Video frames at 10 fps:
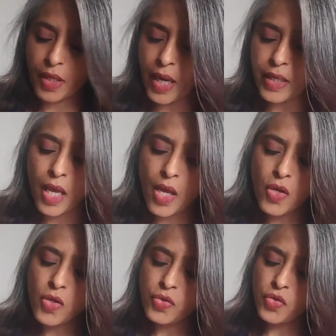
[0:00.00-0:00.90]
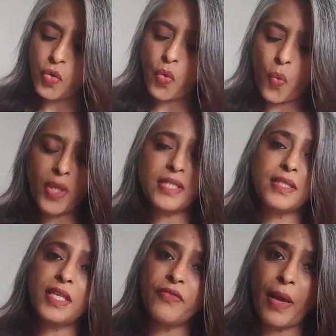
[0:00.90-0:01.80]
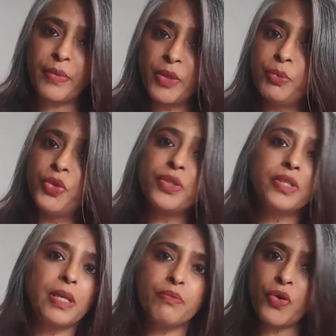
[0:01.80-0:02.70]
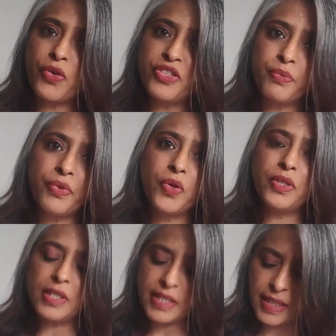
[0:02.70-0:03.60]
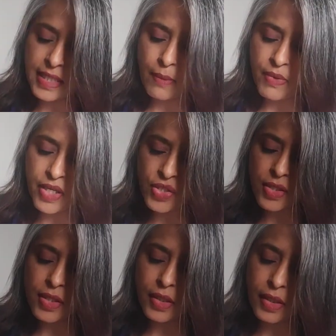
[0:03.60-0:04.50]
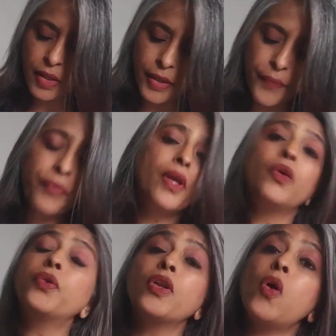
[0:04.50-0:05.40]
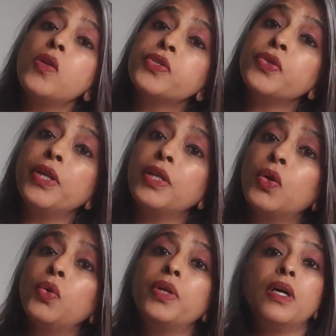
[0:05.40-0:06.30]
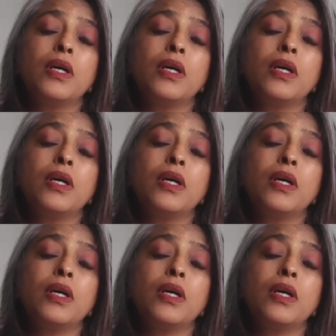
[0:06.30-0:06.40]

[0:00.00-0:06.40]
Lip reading: right? So once the fabric board, the embroidery board is established, you can also include